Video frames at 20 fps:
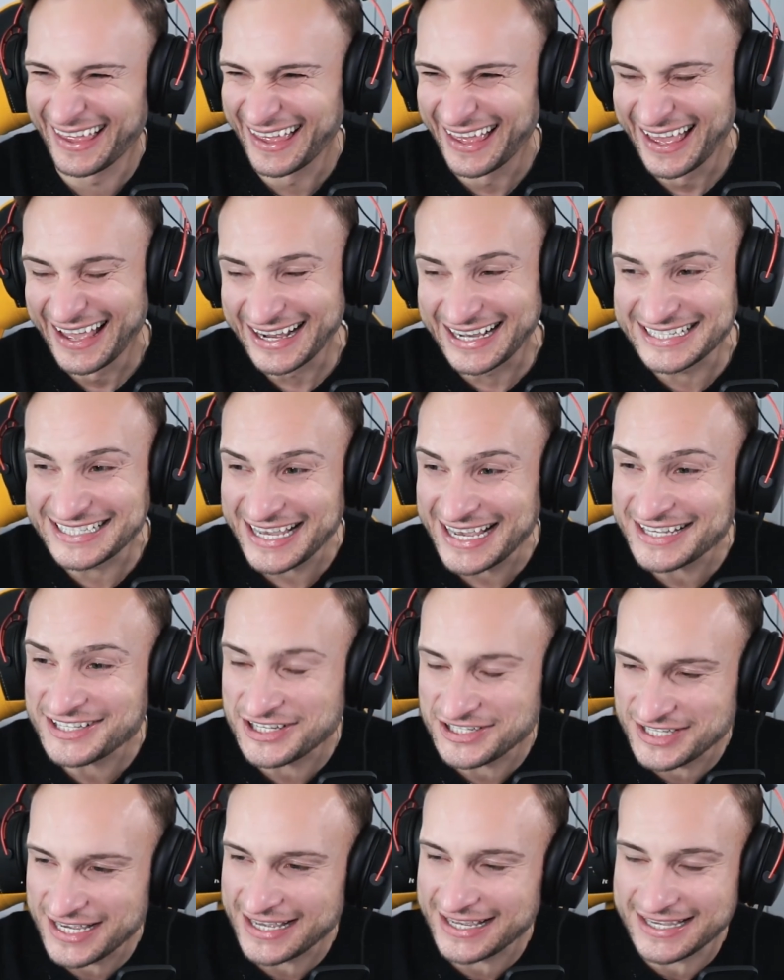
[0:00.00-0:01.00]
Because
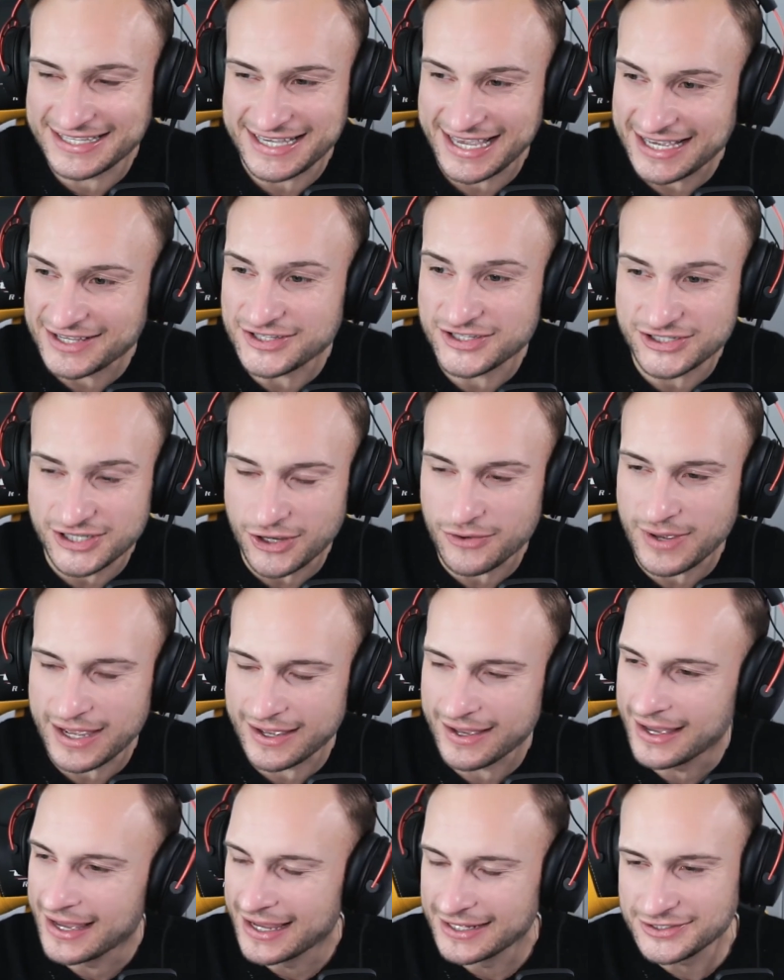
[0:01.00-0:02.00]
it is so,
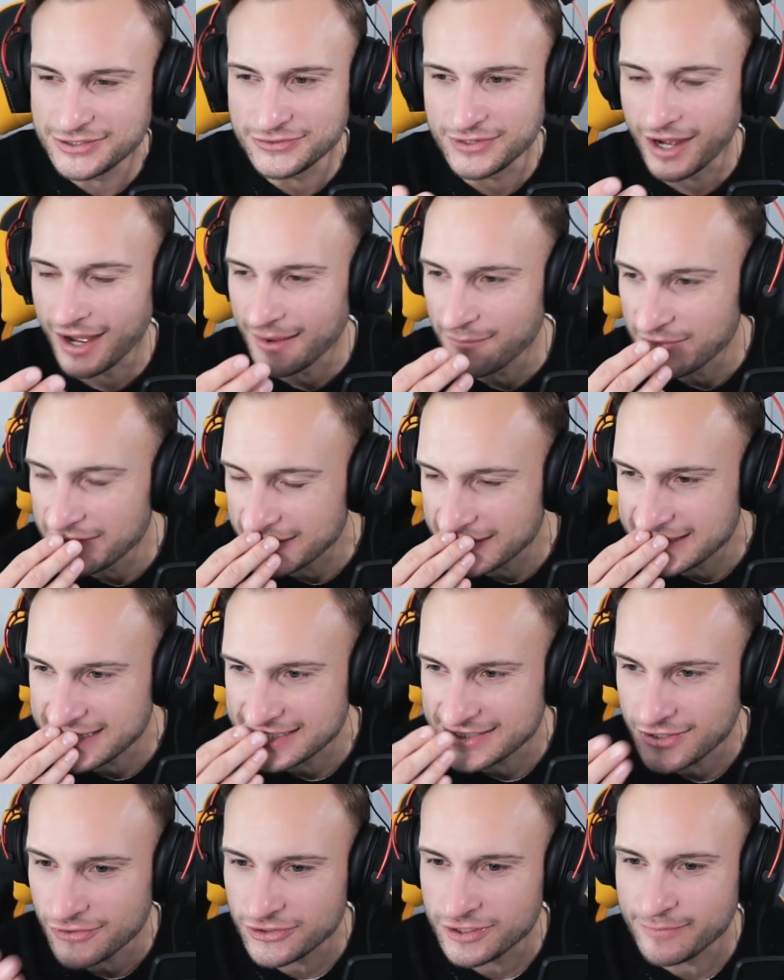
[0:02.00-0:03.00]
dude. Because
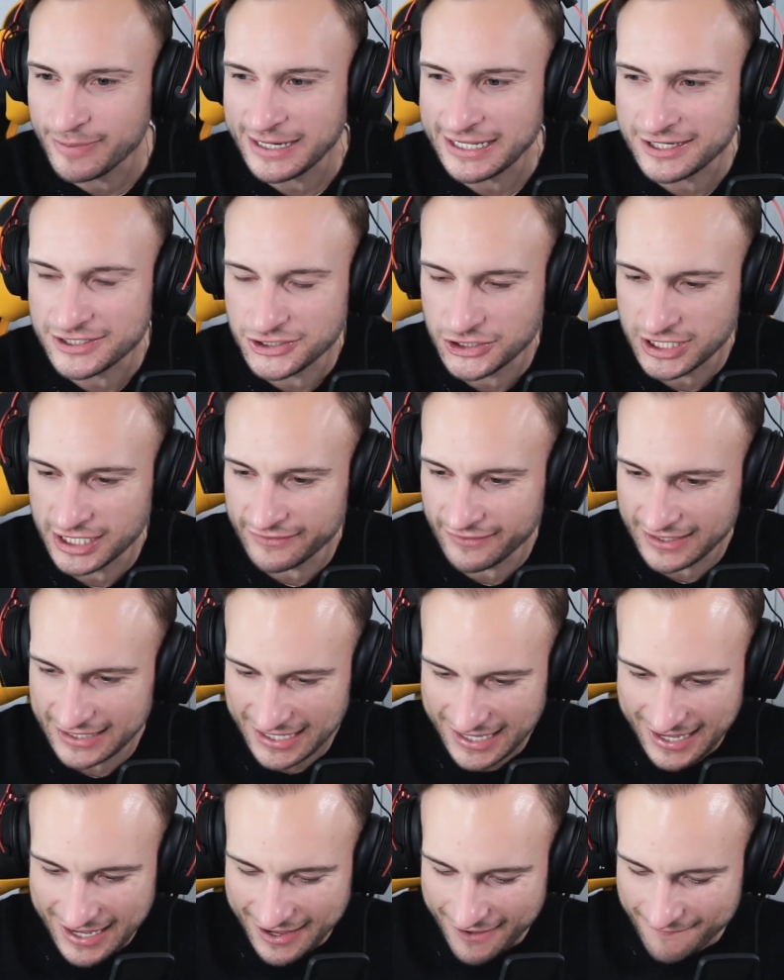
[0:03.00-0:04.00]
it's so compelling. Because you kind of like,
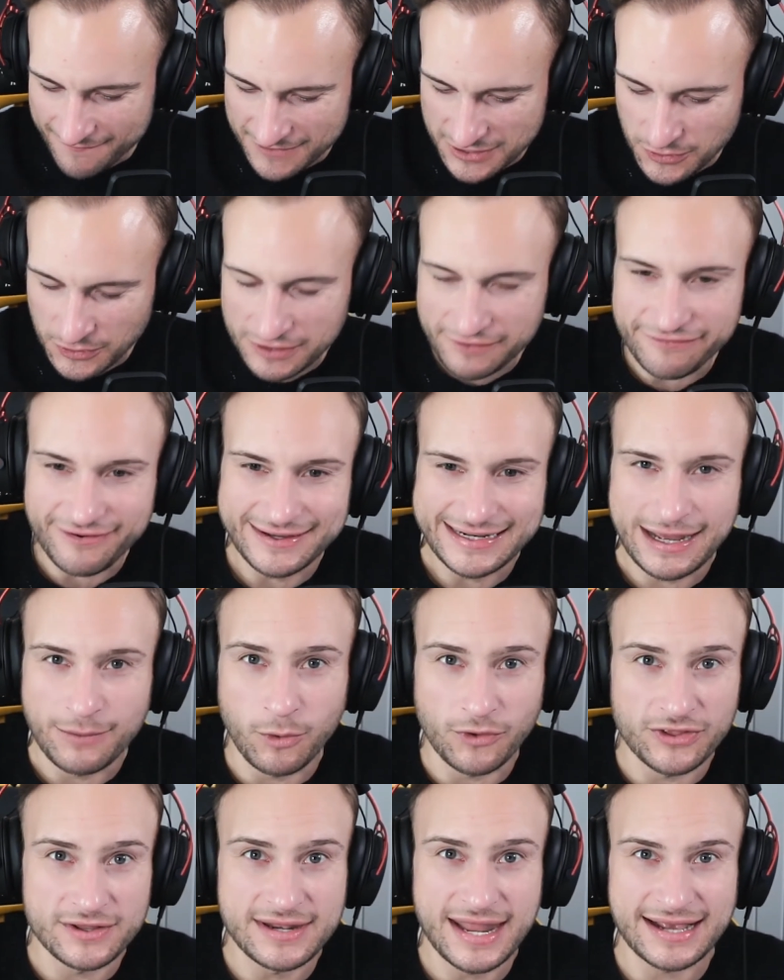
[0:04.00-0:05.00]
you want to find out
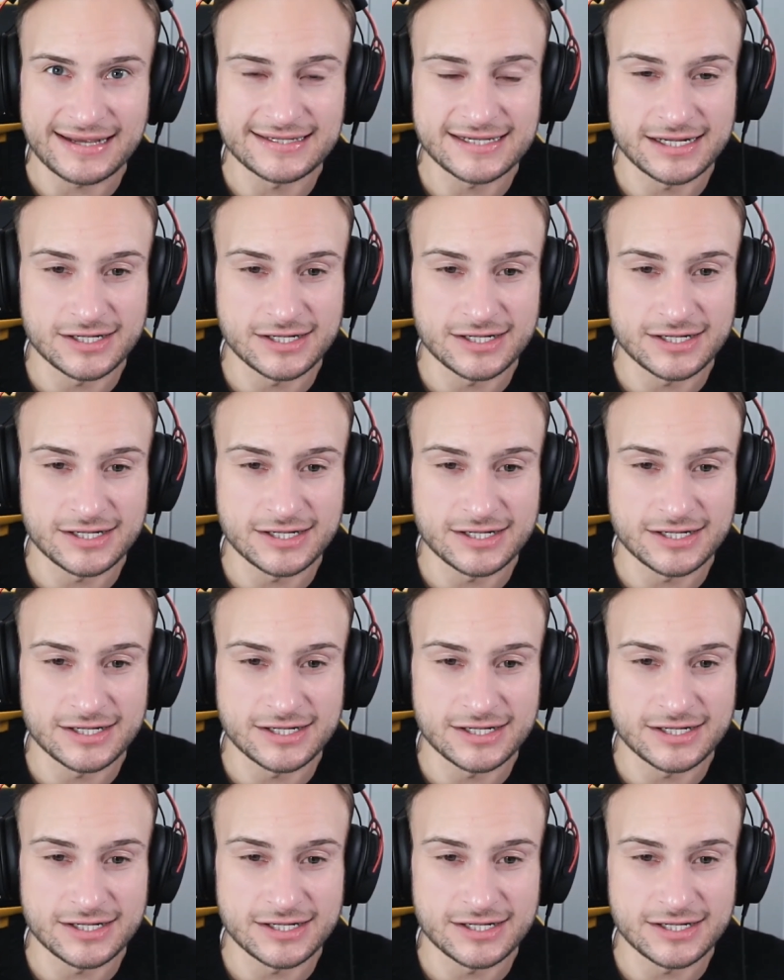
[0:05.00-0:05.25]
what the next kind of